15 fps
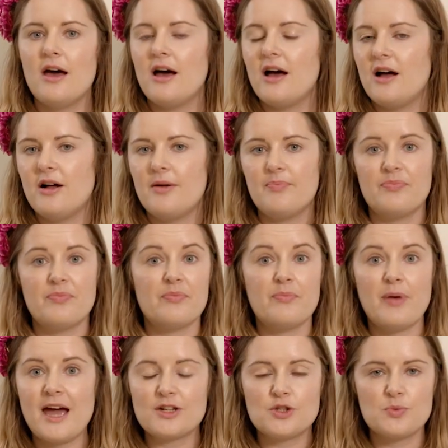
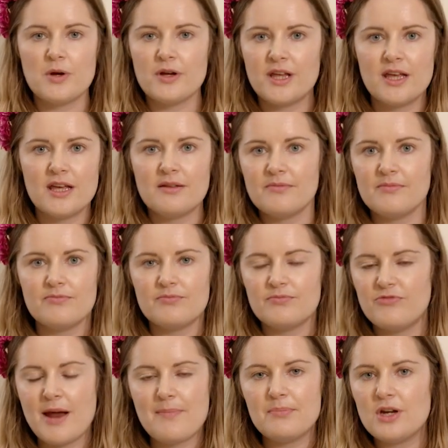patchworking
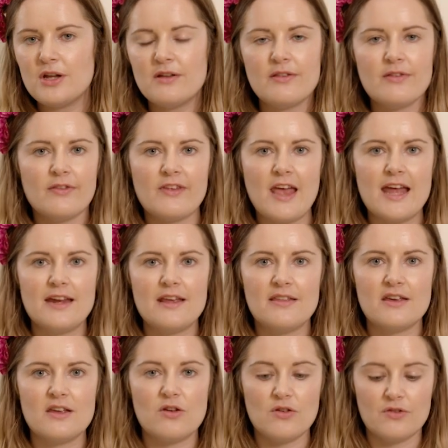remnants,
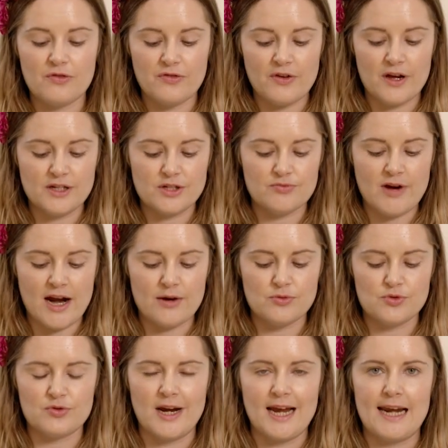anything you can find
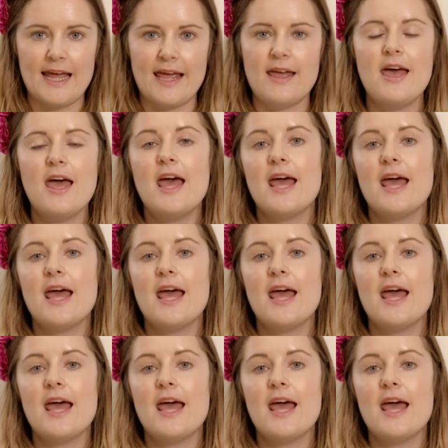around really.